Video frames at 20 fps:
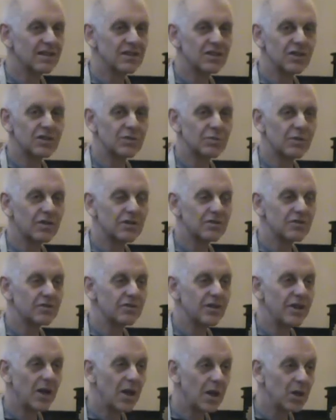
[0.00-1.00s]
He just wanted to
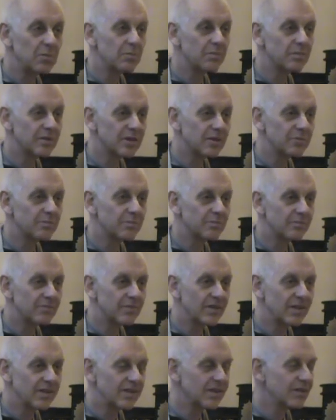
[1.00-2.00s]
help,
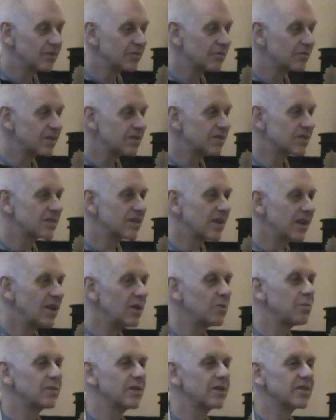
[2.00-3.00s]
this
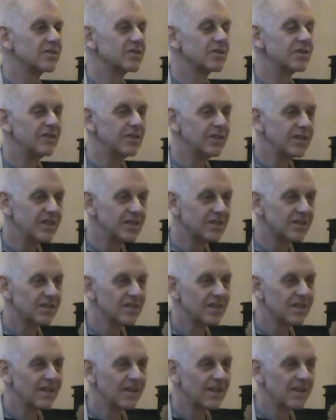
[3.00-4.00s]
helpless
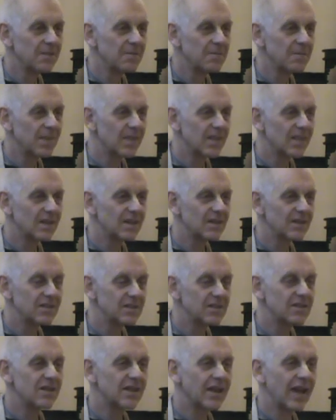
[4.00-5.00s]
deer
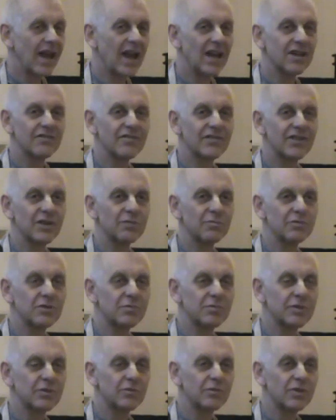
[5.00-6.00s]
calf that was
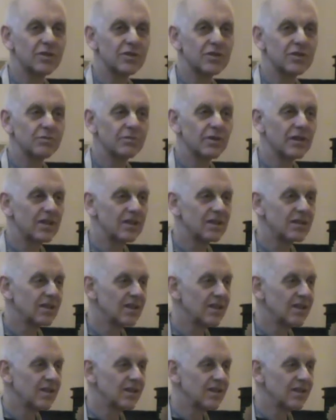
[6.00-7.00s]
being washed away,
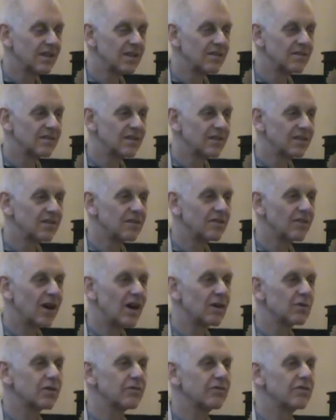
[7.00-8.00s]
and
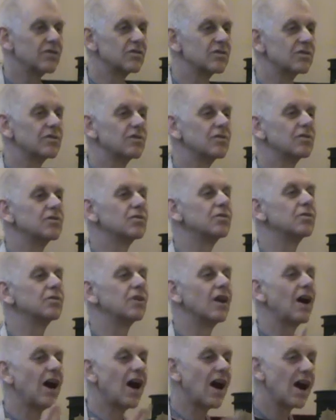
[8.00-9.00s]
out of his
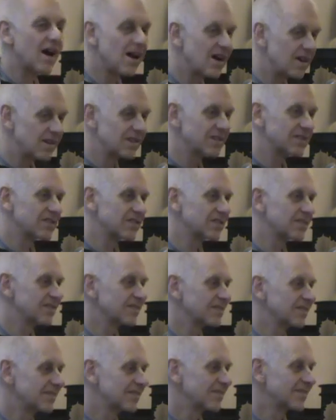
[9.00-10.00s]
good heart,
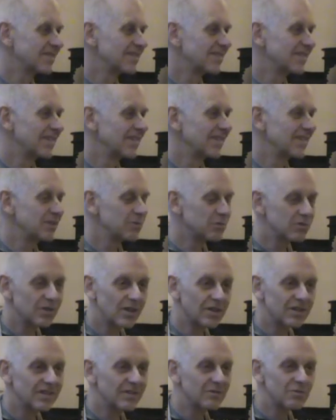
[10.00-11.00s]
he was
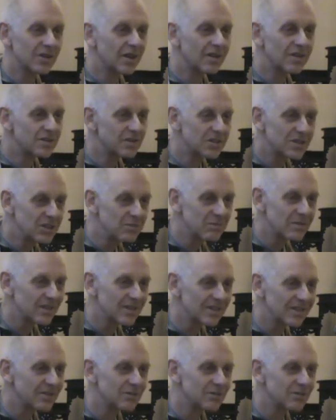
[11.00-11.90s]
not a demon.